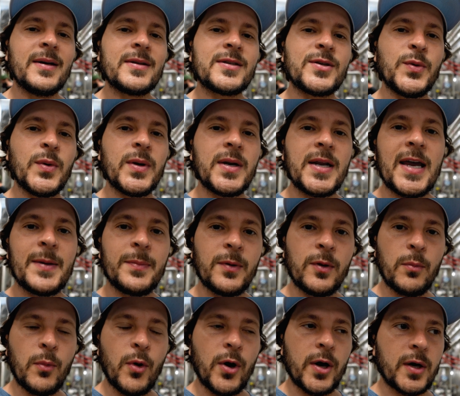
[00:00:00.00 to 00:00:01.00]
to
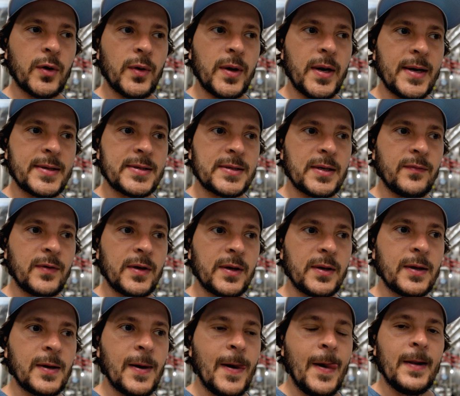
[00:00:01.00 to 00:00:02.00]
enable more
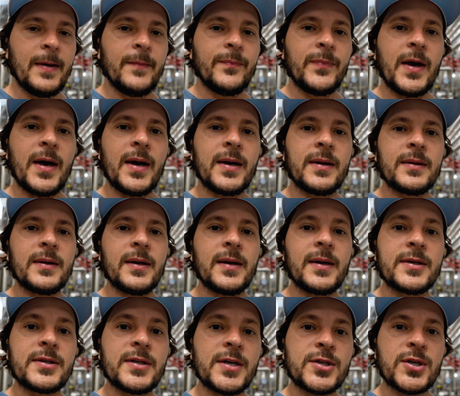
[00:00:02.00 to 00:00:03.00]
creativity. And in
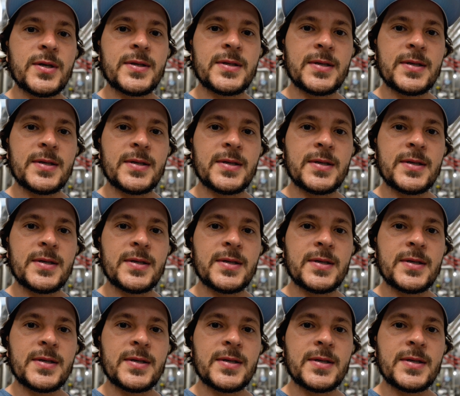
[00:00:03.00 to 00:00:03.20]
addition to